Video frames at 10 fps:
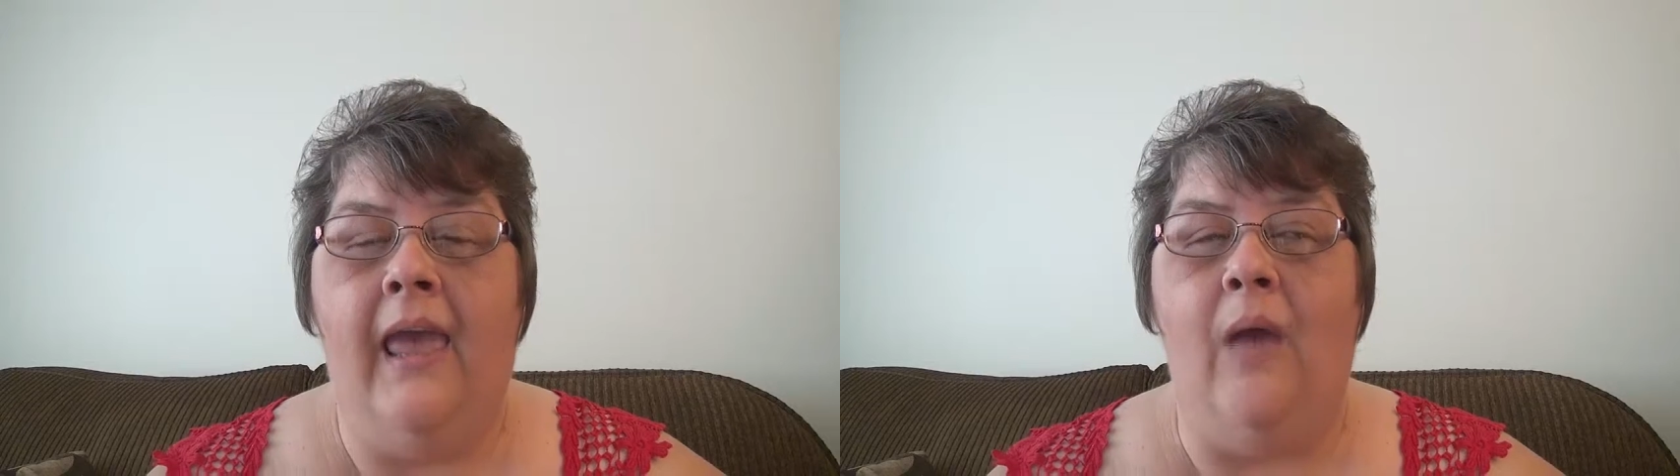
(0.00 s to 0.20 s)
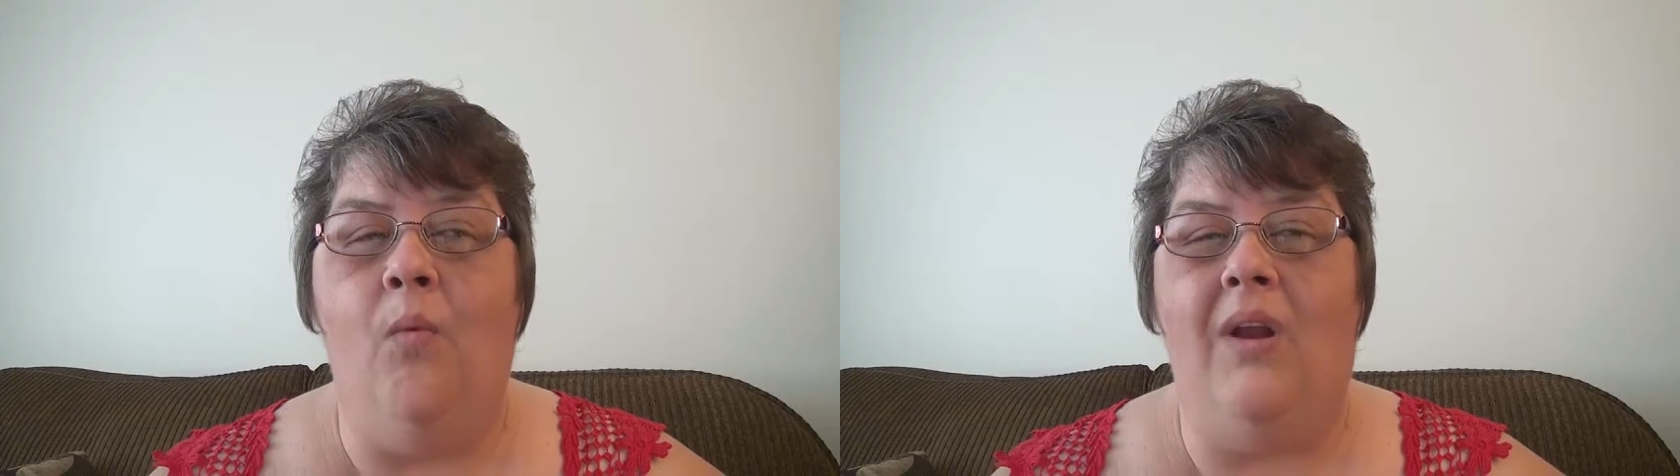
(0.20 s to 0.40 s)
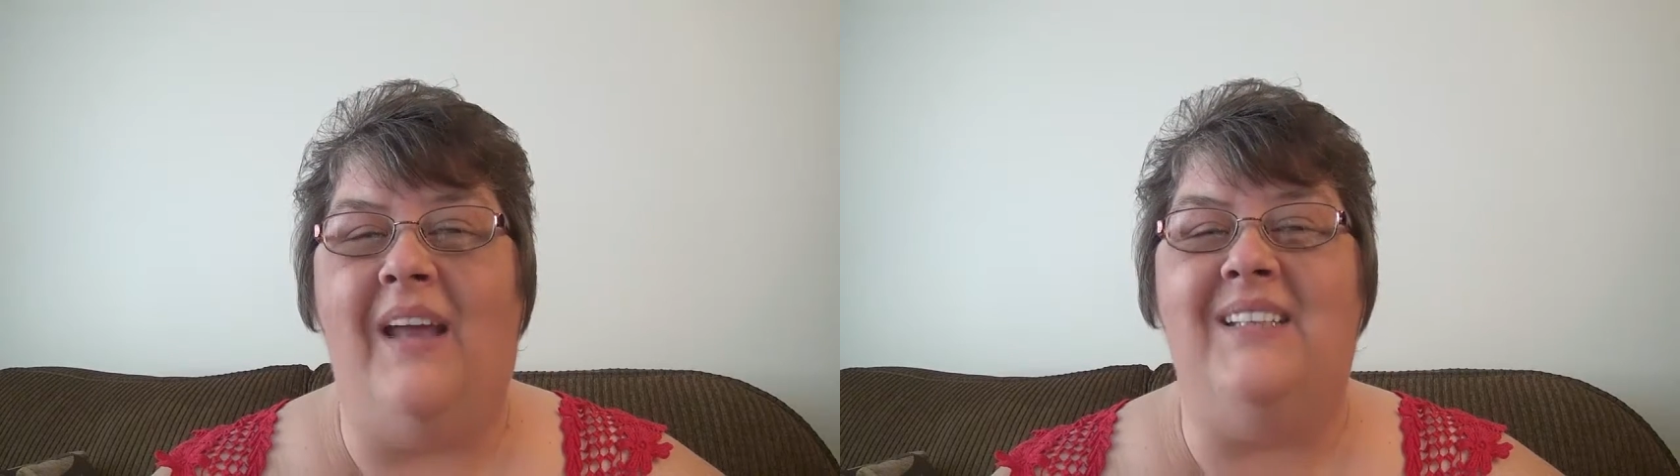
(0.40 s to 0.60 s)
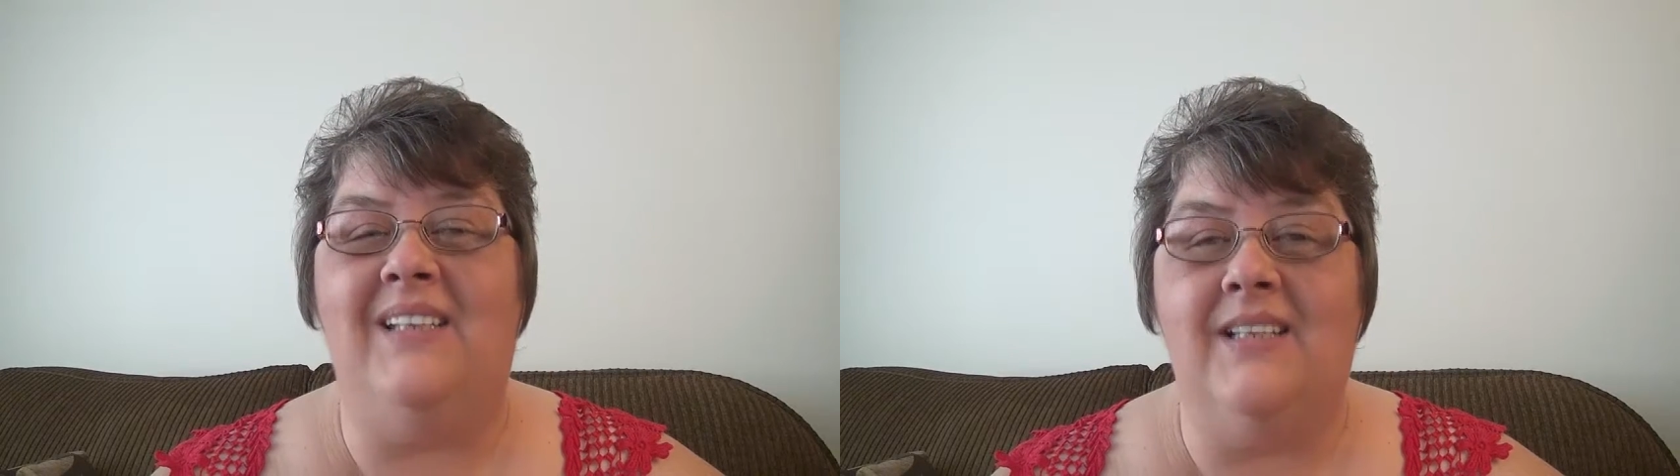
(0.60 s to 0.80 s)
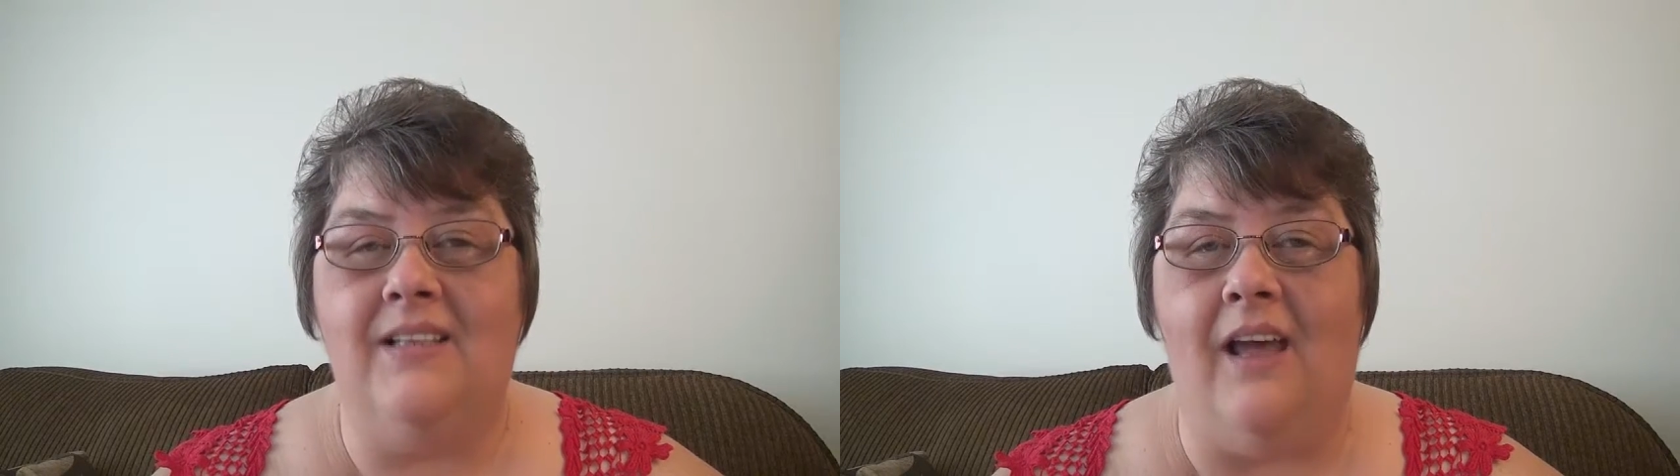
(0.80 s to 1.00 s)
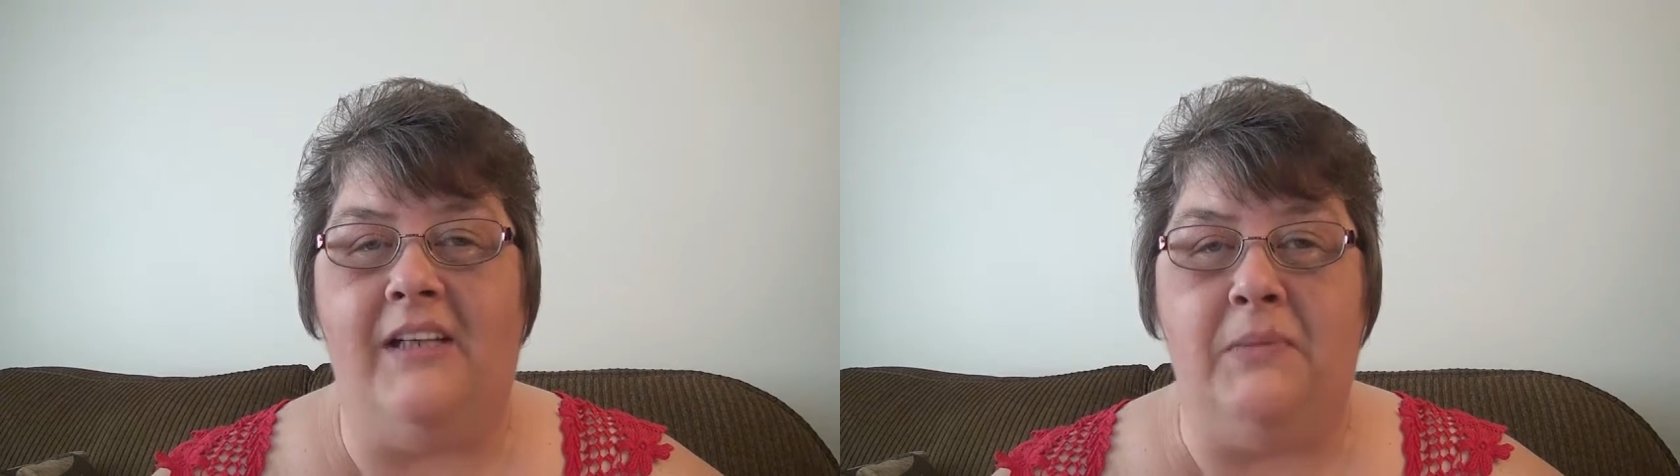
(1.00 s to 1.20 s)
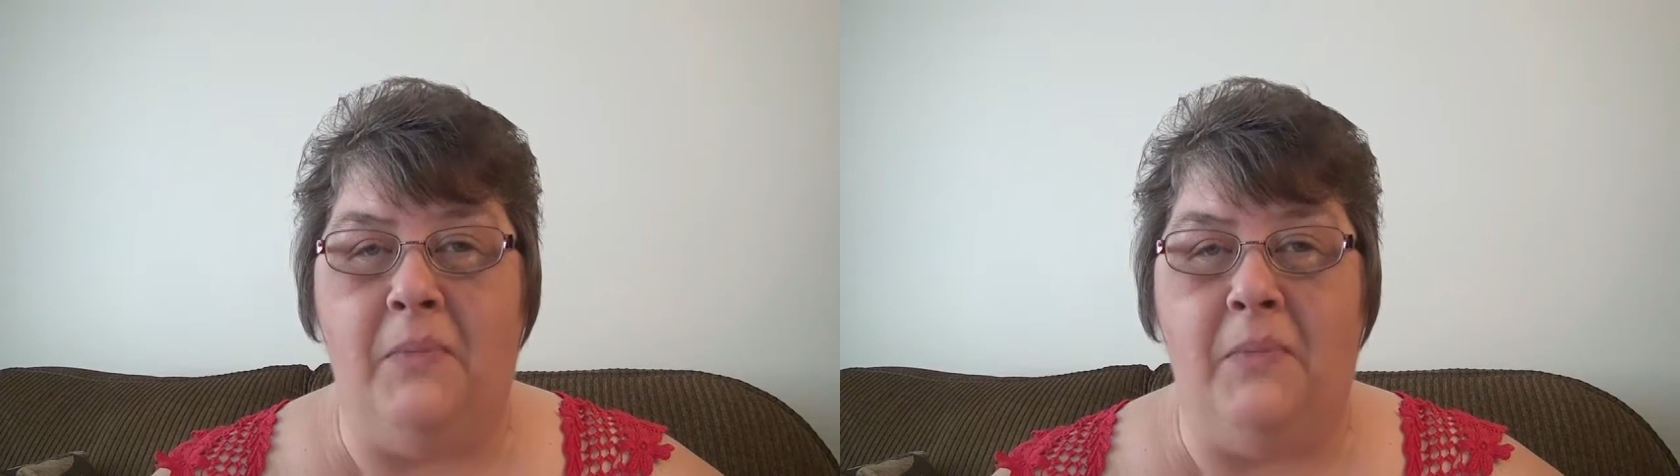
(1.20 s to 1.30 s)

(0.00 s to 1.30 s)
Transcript: and what I disliked